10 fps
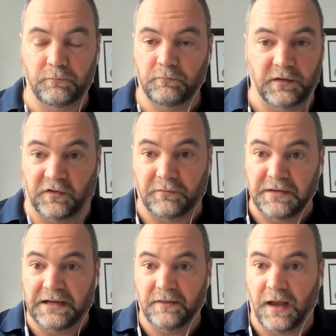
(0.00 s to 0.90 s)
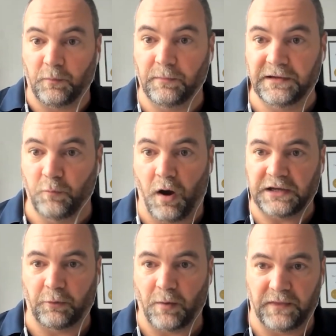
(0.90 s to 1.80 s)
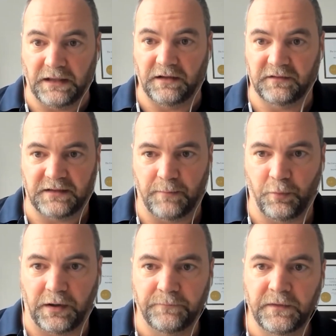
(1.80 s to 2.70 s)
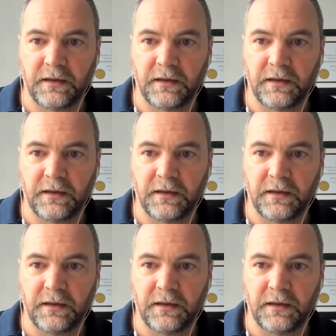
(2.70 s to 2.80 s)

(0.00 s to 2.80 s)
It doesn't mean that we'll be walking around with aliens at that point.